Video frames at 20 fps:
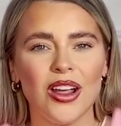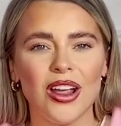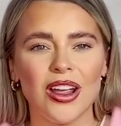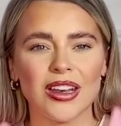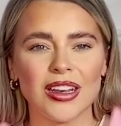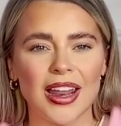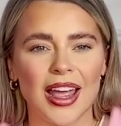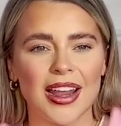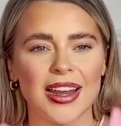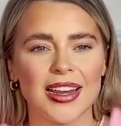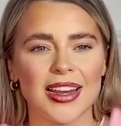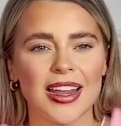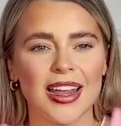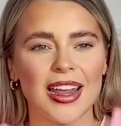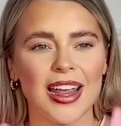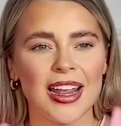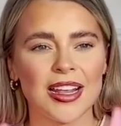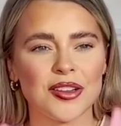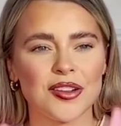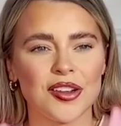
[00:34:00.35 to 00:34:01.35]
like,
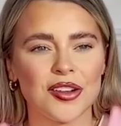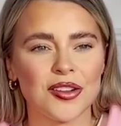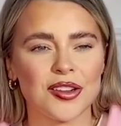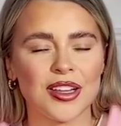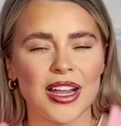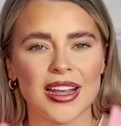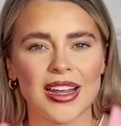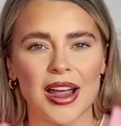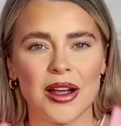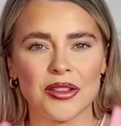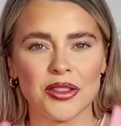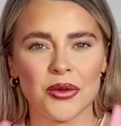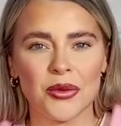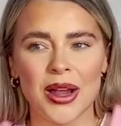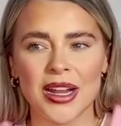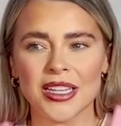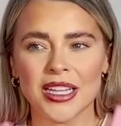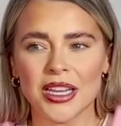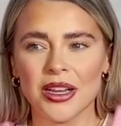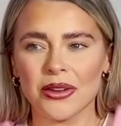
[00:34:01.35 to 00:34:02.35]
it's just like the way that you're